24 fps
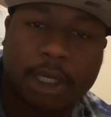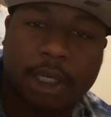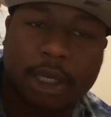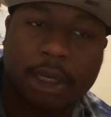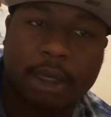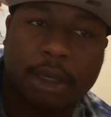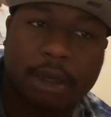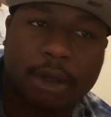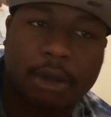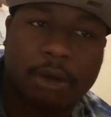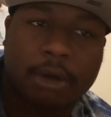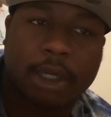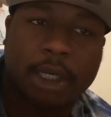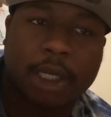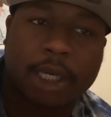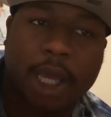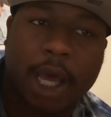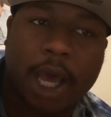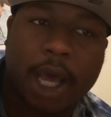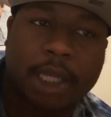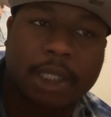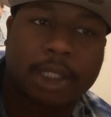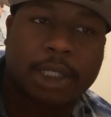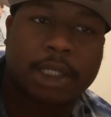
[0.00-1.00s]
Luka
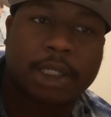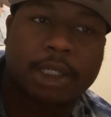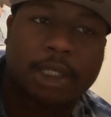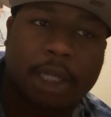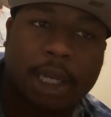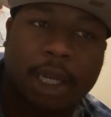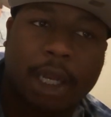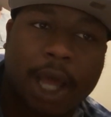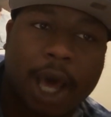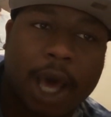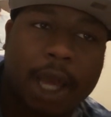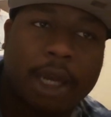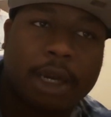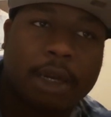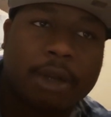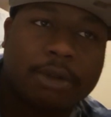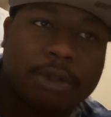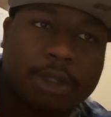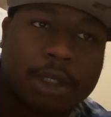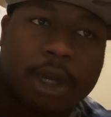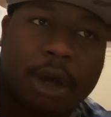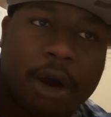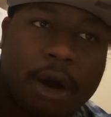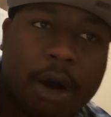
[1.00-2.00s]
Doncic. A lot of
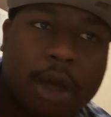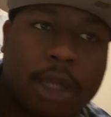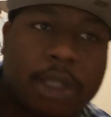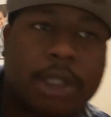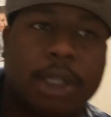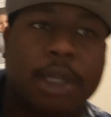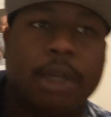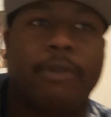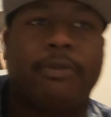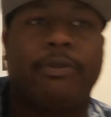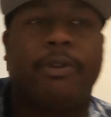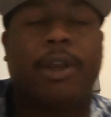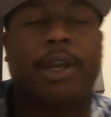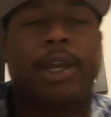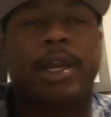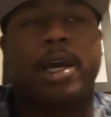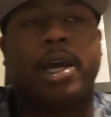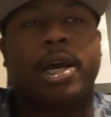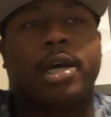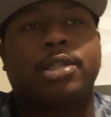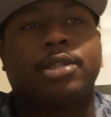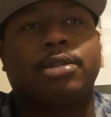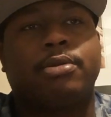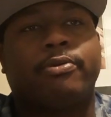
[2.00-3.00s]
those guards and defenders, they
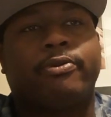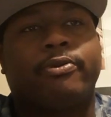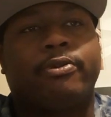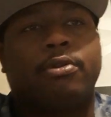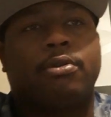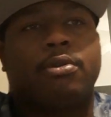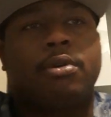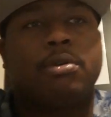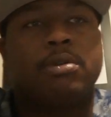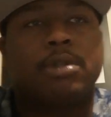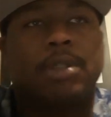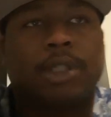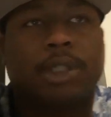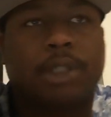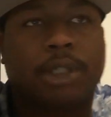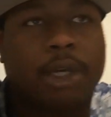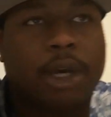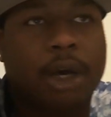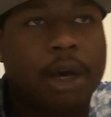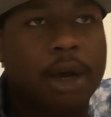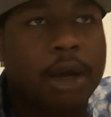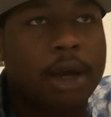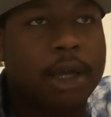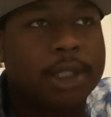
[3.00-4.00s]
got some ferocious
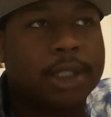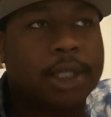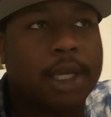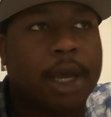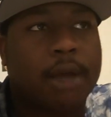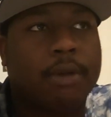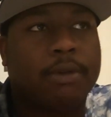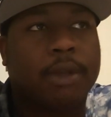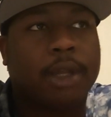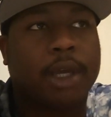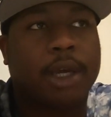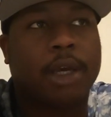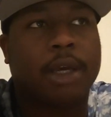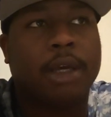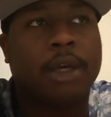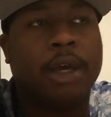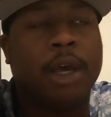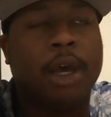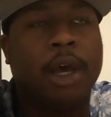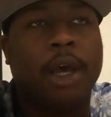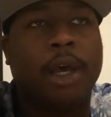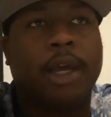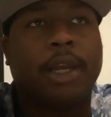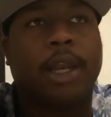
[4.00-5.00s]
guards out there
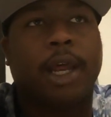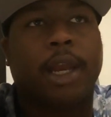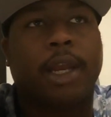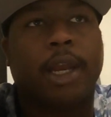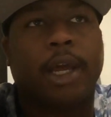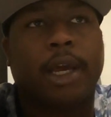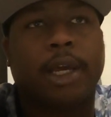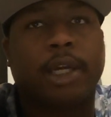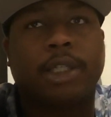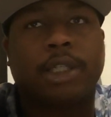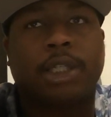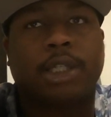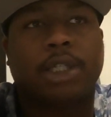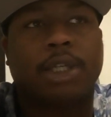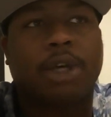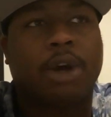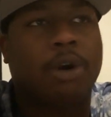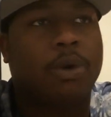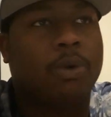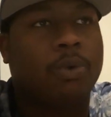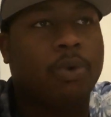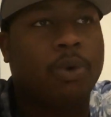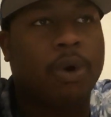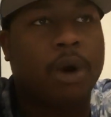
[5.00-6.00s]
that they can just
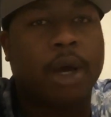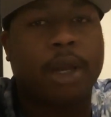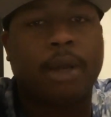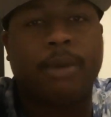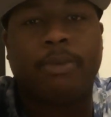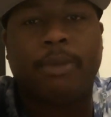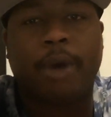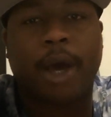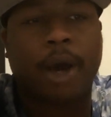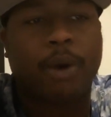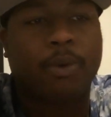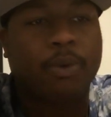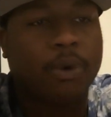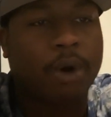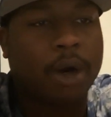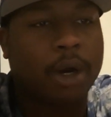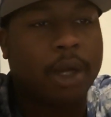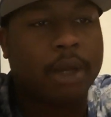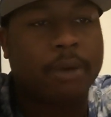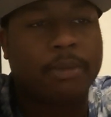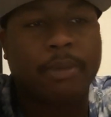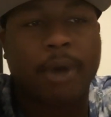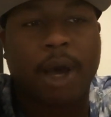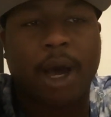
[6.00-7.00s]
go one by
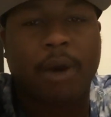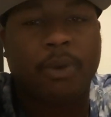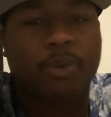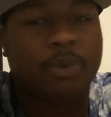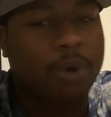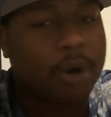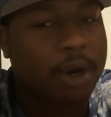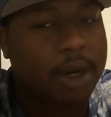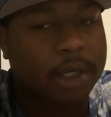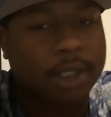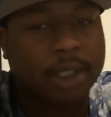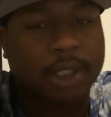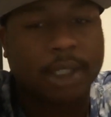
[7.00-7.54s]
one by one,